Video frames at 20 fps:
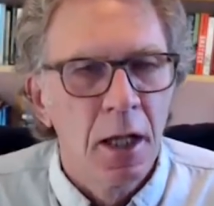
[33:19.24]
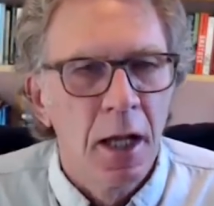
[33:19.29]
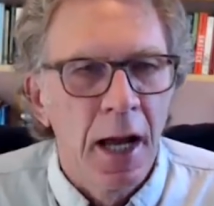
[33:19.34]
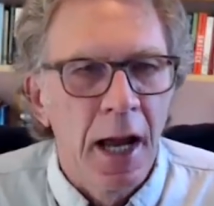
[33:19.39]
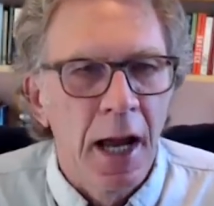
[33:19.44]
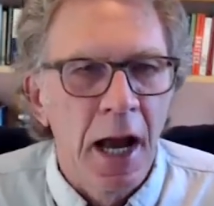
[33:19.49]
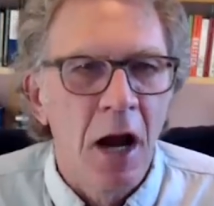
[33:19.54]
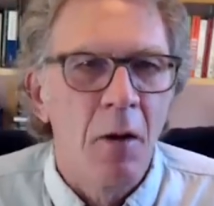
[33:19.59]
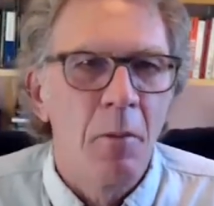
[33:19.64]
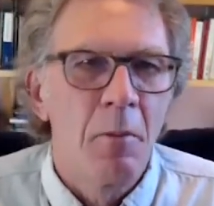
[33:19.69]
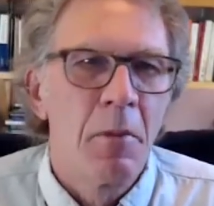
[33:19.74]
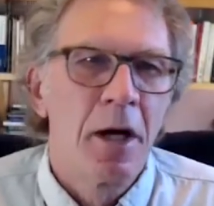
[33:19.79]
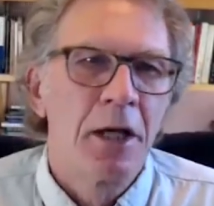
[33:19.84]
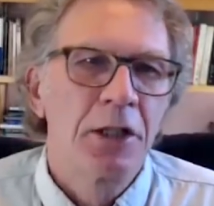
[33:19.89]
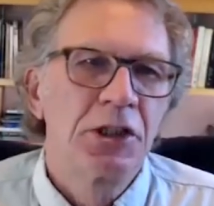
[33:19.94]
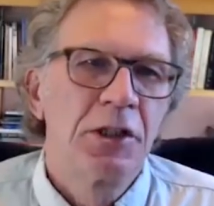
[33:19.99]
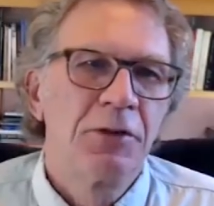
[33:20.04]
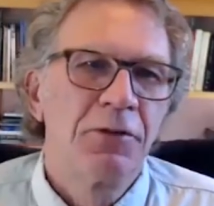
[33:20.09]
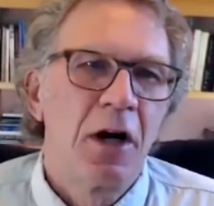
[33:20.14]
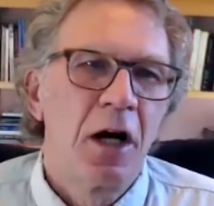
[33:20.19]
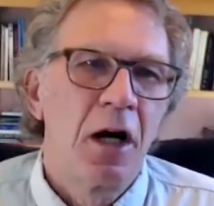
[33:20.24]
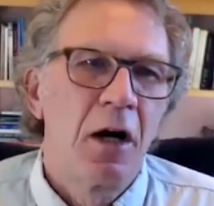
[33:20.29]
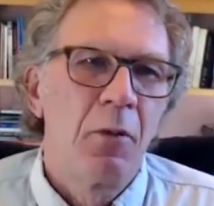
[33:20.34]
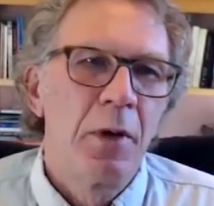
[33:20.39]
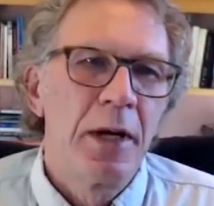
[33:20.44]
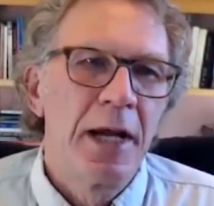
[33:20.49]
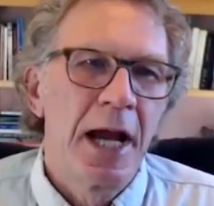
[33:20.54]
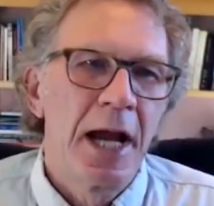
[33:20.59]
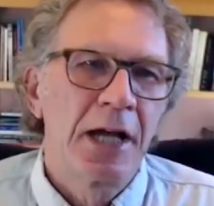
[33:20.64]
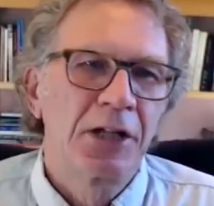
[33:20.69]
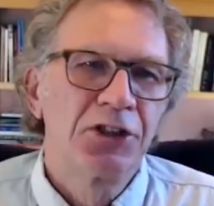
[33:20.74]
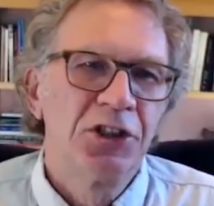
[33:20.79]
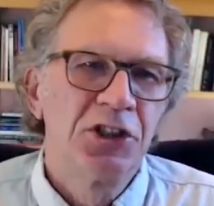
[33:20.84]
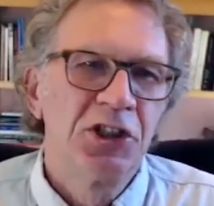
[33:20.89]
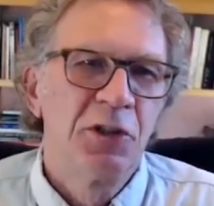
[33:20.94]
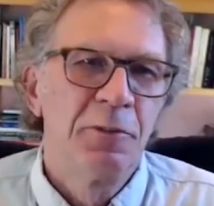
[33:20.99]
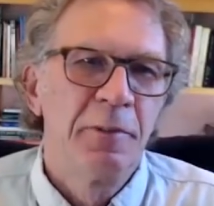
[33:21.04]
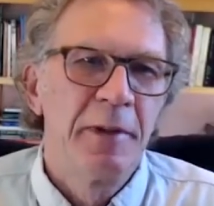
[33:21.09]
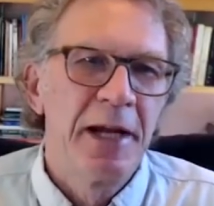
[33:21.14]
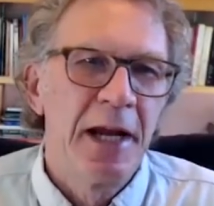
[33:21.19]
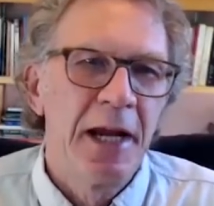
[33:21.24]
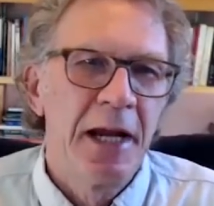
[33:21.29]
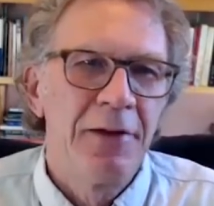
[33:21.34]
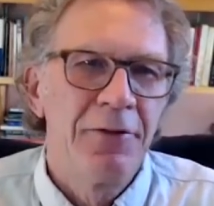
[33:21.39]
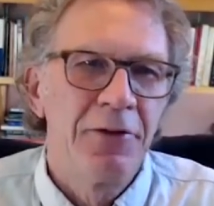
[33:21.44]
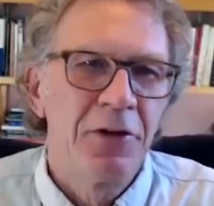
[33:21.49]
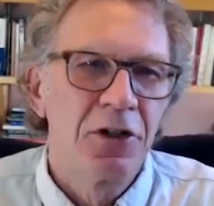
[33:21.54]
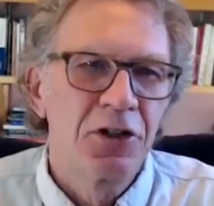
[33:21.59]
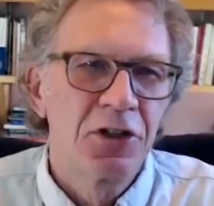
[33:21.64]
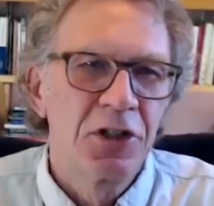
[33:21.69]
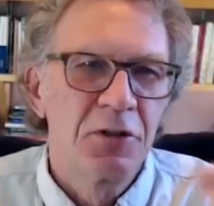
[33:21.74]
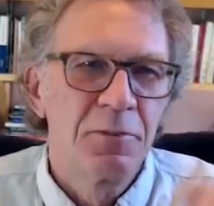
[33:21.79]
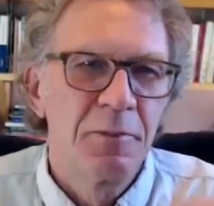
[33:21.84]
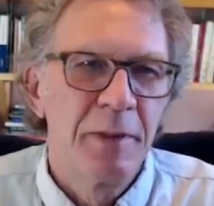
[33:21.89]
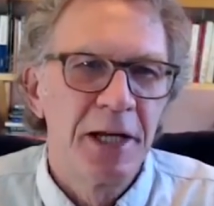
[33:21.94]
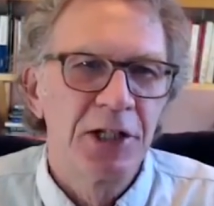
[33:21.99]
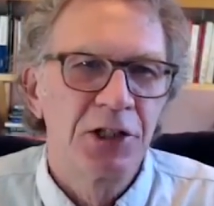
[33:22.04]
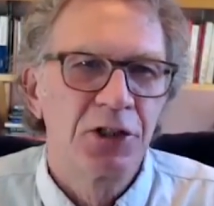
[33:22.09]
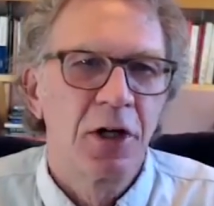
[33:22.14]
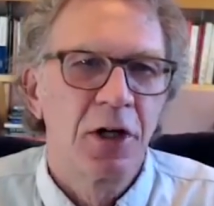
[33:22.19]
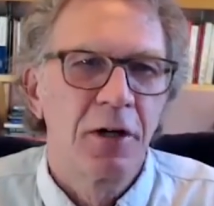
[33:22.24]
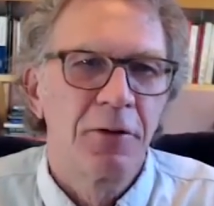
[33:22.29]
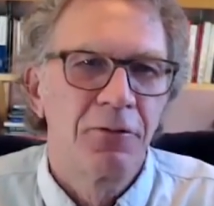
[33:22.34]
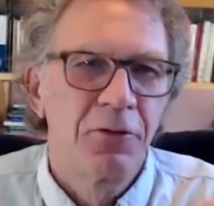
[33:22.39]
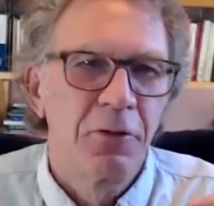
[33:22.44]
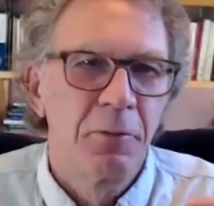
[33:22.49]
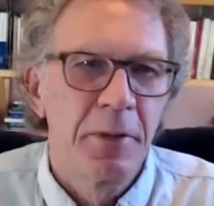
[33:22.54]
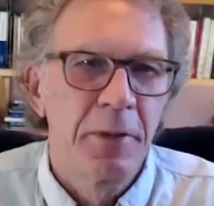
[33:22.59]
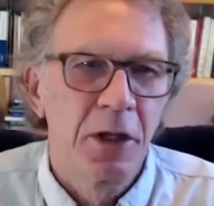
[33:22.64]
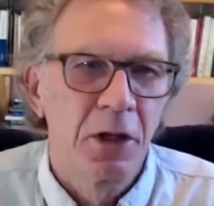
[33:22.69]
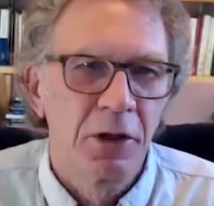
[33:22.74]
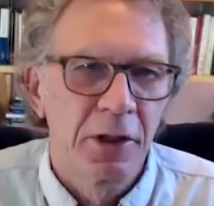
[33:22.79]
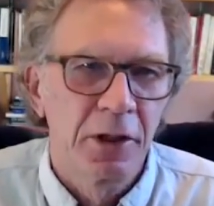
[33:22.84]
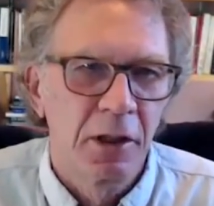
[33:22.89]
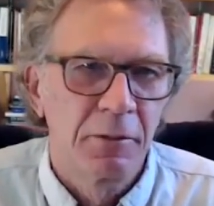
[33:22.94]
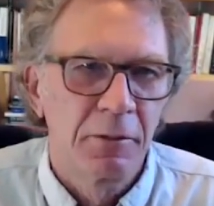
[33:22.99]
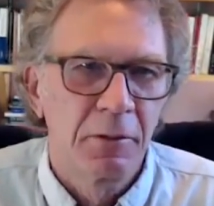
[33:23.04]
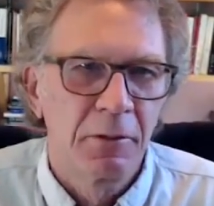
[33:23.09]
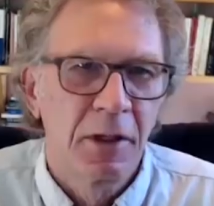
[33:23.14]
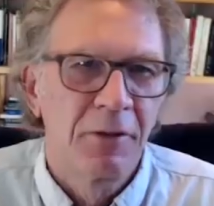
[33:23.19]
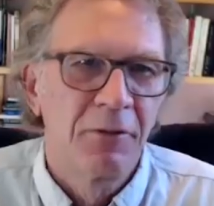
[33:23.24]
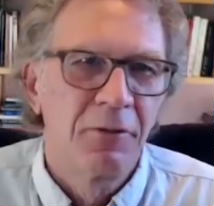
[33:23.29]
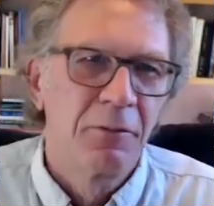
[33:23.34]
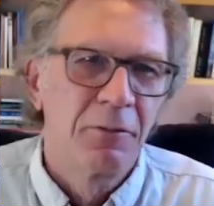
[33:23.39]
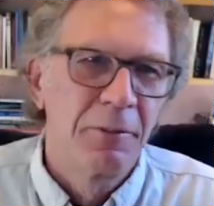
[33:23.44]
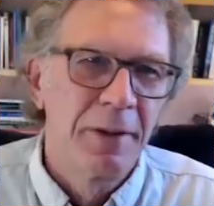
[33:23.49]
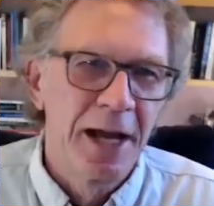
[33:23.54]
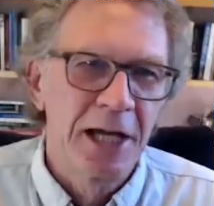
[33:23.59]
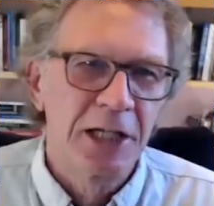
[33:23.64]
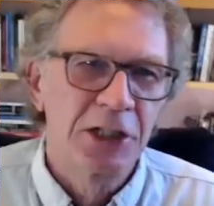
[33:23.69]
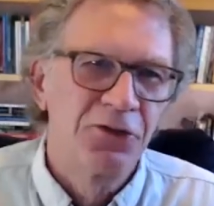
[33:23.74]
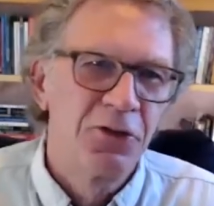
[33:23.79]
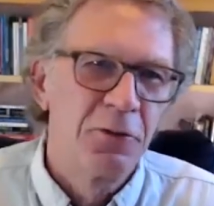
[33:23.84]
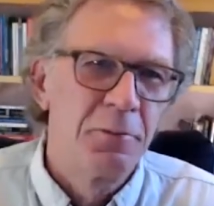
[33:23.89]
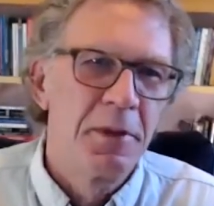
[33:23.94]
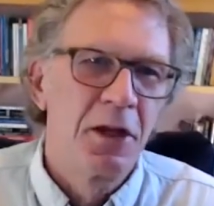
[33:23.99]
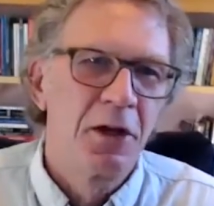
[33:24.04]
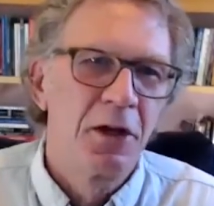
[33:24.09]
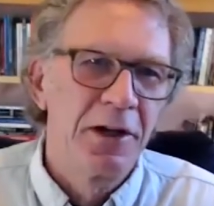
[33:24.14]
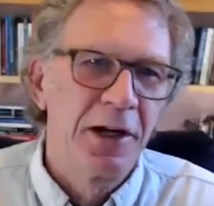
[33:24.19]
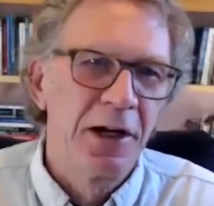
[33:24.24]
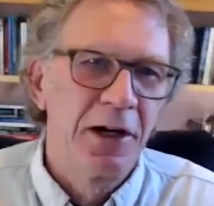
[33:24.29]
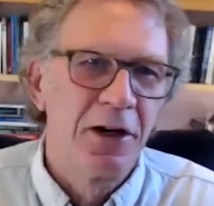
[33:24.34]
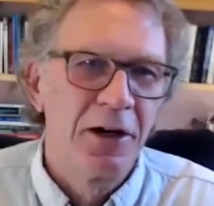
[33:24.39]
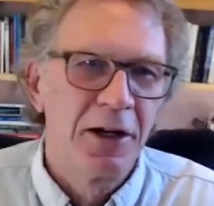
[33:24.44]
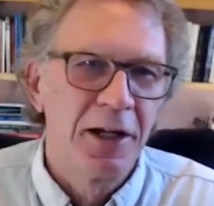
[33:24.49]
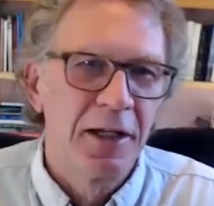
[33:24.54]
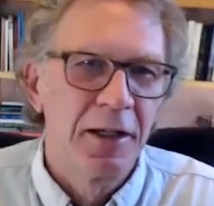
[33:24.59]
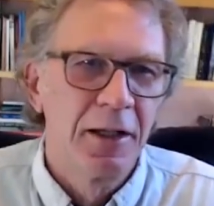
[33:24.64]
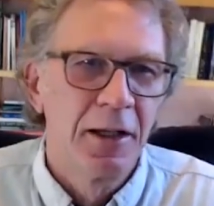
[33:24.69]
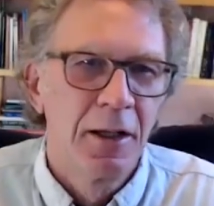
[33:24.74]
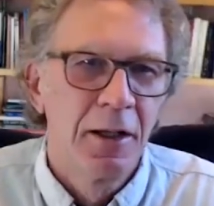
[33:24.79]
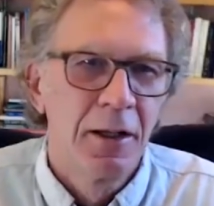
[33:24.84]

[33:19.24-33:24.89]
how much of our reactions and behaviors is based on past familiarity,